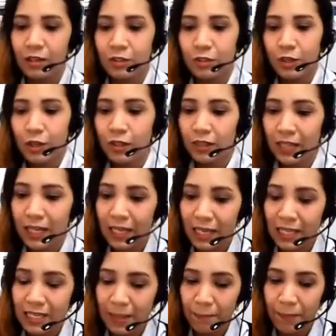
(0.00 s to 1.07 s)
Do you think
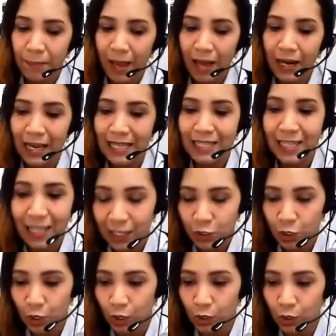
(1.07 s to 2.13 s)
it's a bad idea
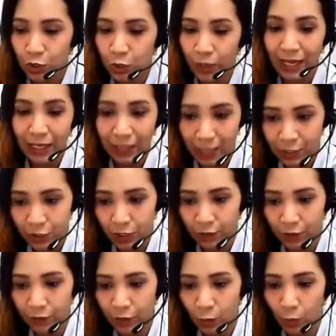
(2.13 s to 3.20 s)
to go to England
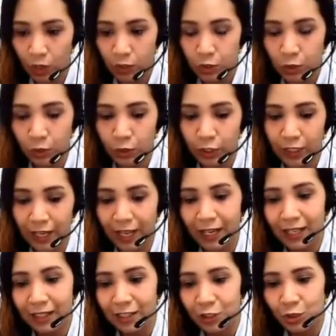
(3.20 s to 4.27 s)
if you want to learn
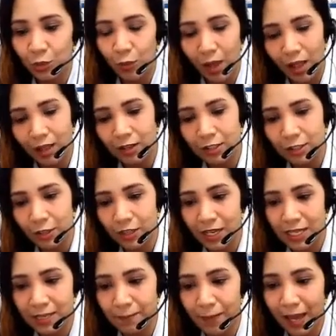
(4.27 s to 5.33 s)
English well? Do you think
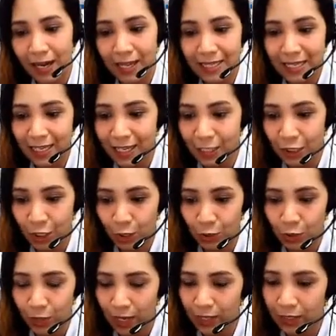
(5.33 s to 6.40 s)
it's a bad idea to go
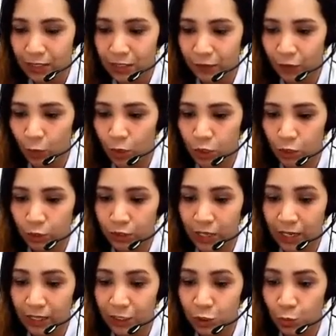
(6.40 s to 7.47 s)
to England if you want to learn
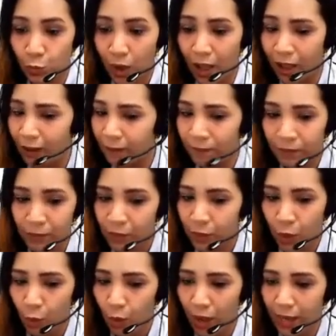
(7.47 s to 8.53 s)
English well?
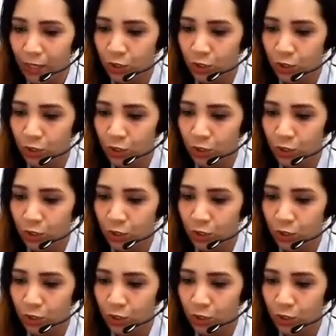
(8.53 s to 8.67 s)
No, I